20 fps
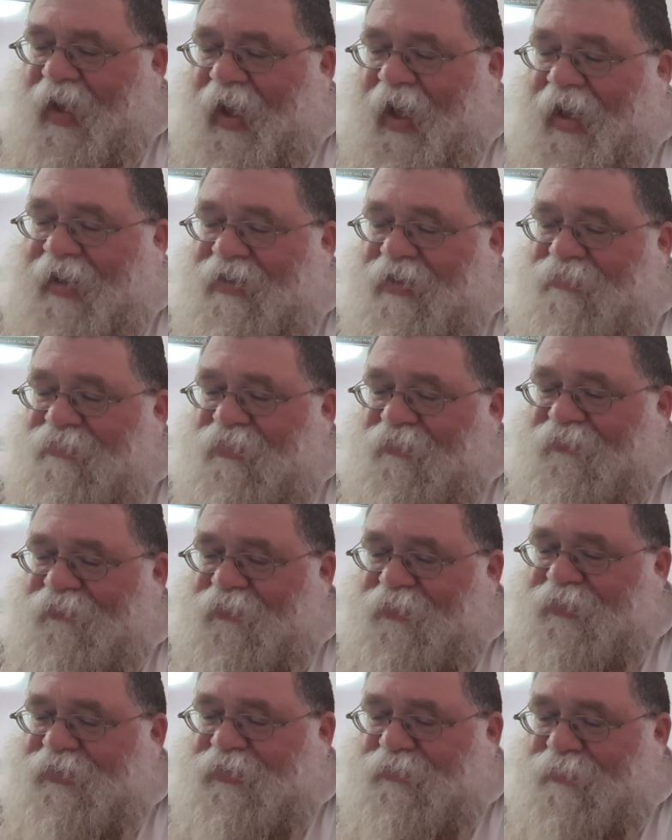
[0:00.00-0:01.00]
Adam, the
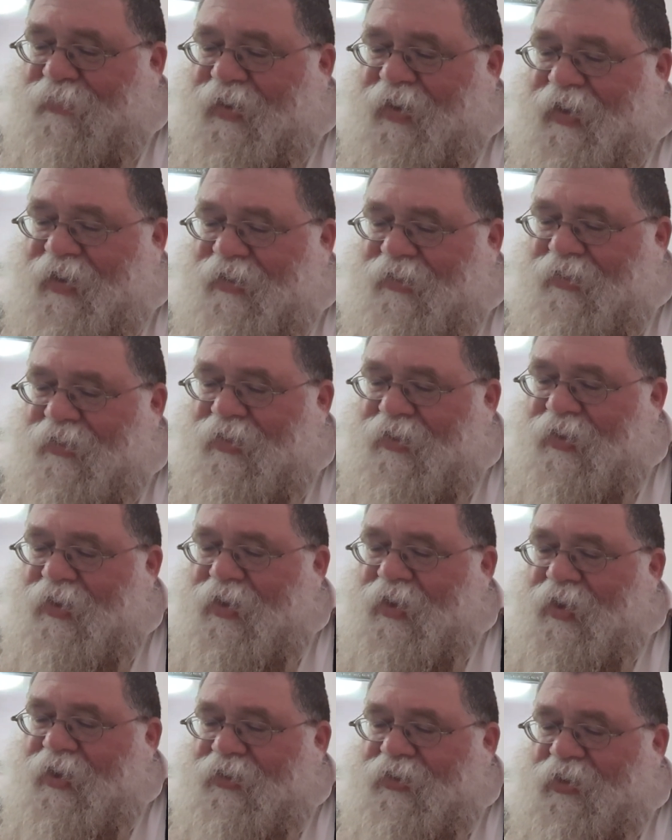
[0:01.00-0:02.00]
first man.
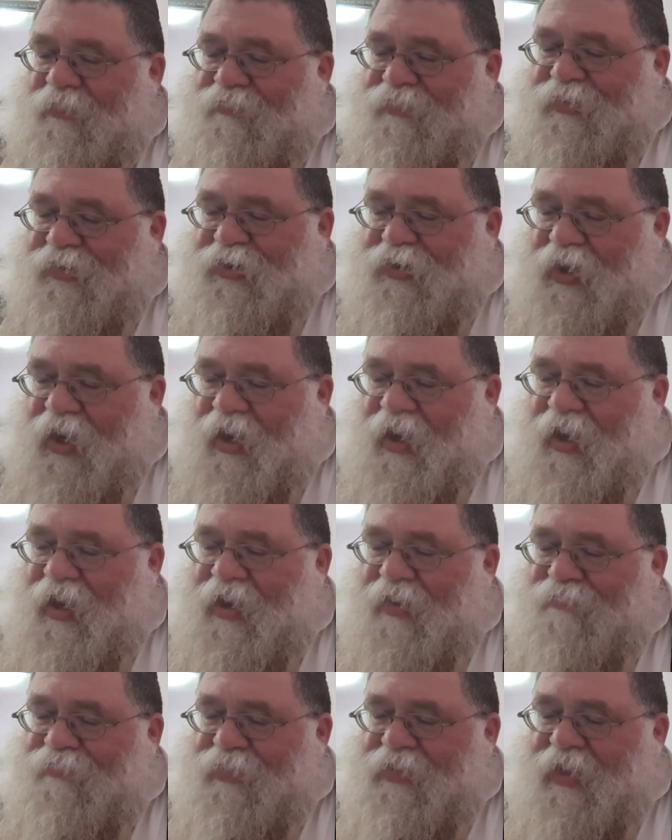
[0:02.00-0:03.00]
The
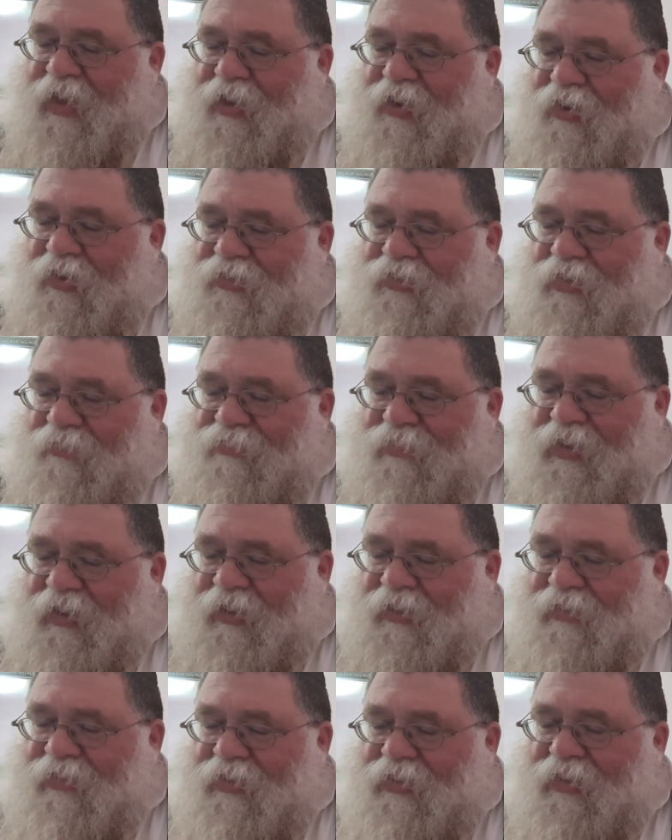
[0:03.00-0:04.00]
B'Shem Bnei Adam
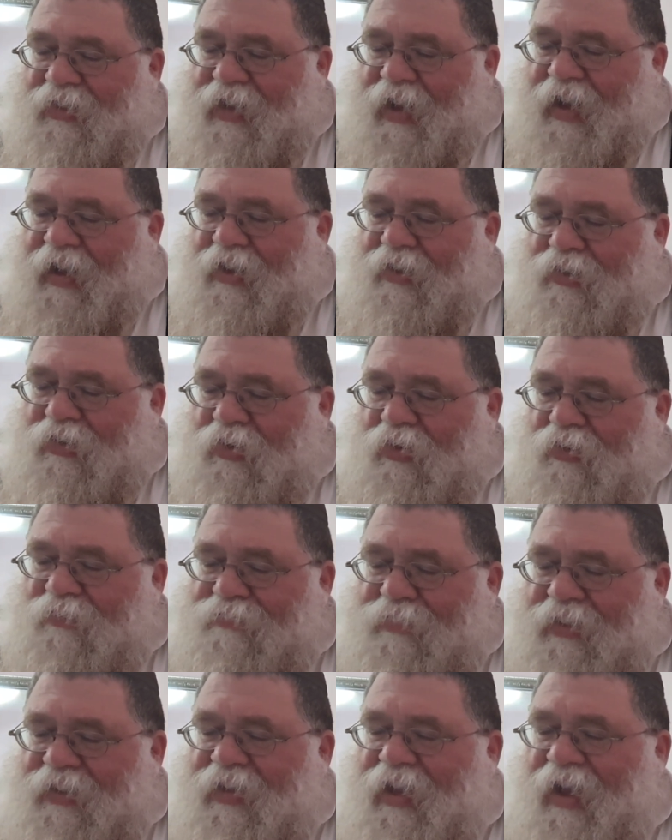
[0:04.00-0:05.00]
Nichlol Gal Kol
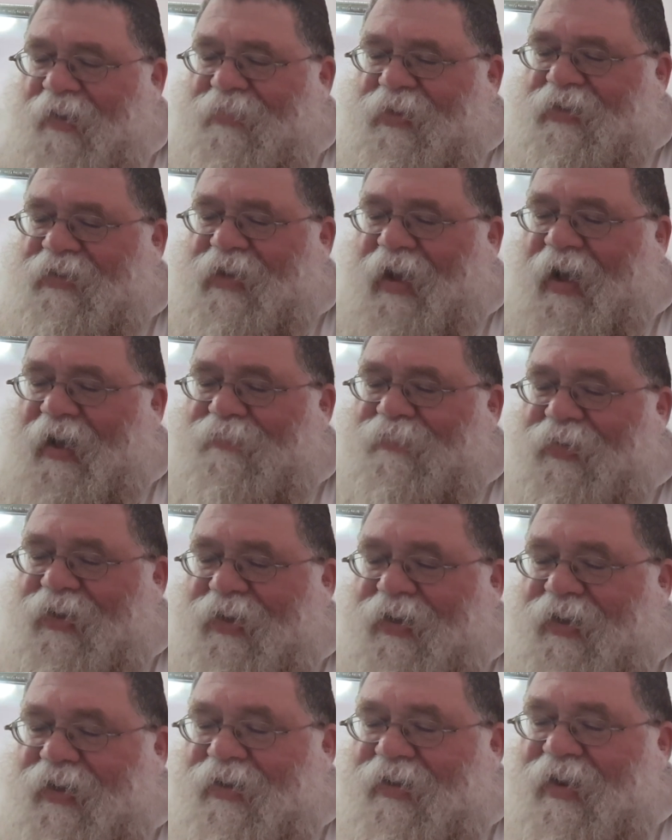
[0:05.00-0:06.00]
Mini
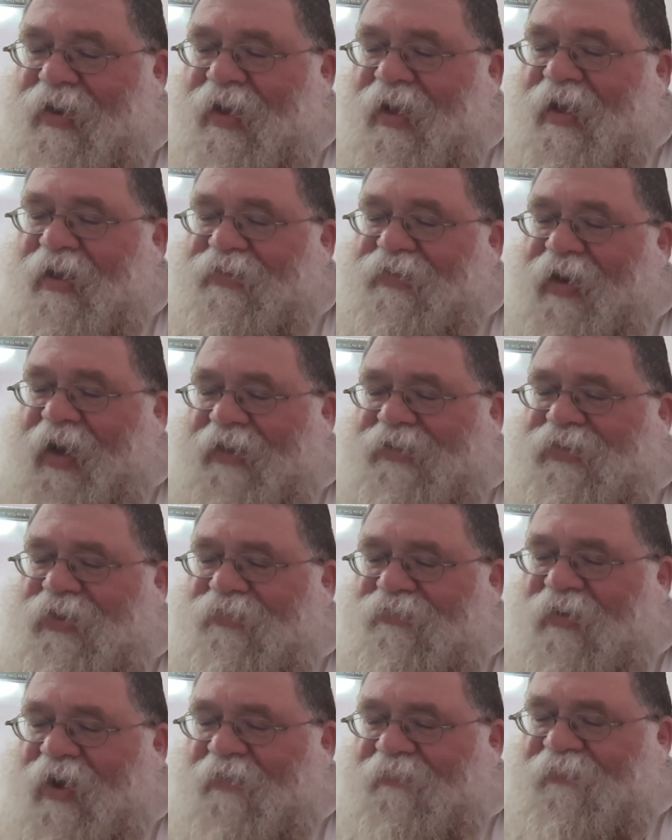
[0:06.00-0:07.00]
Amadaber. That's
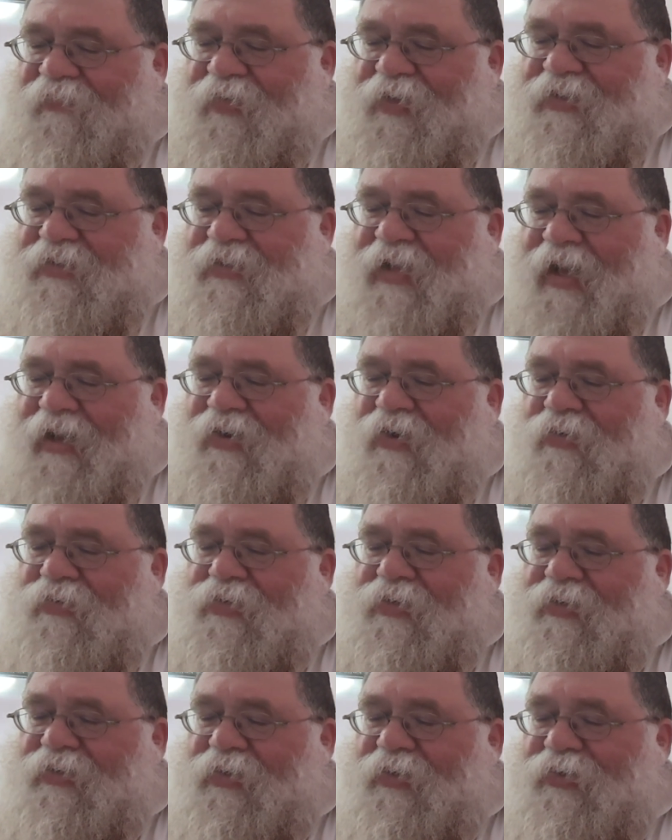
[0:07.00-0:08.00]
a reference not
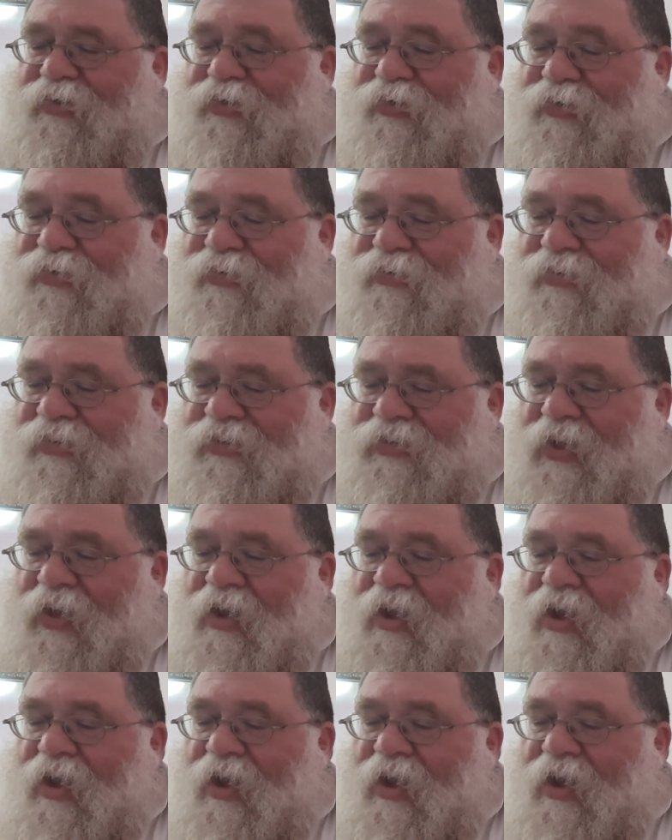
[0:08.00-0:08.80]
only to Jews,